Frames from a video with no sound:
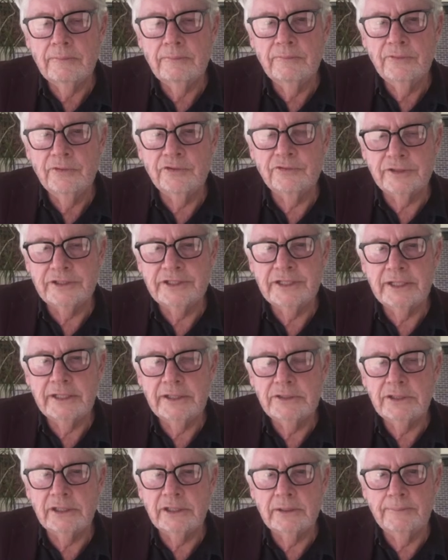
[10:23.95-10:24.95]

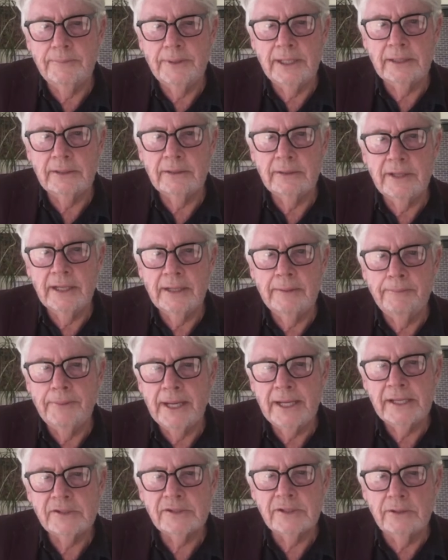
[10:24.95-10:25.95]
strategic, but they're
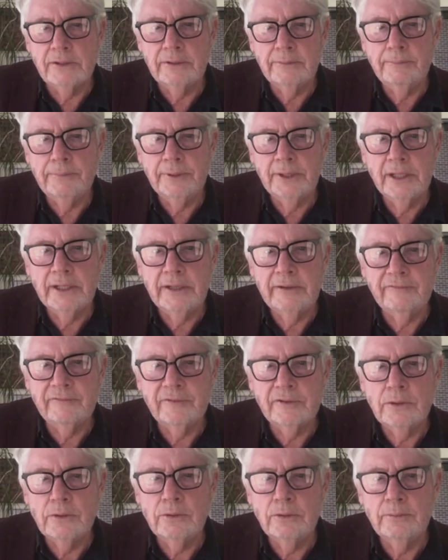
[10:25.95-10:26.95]
based on
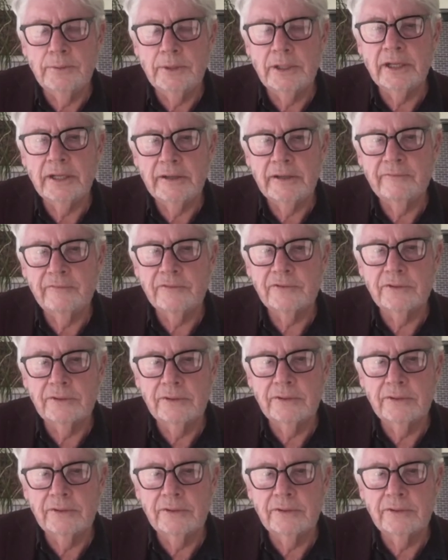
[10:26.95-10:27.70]
core beliefs.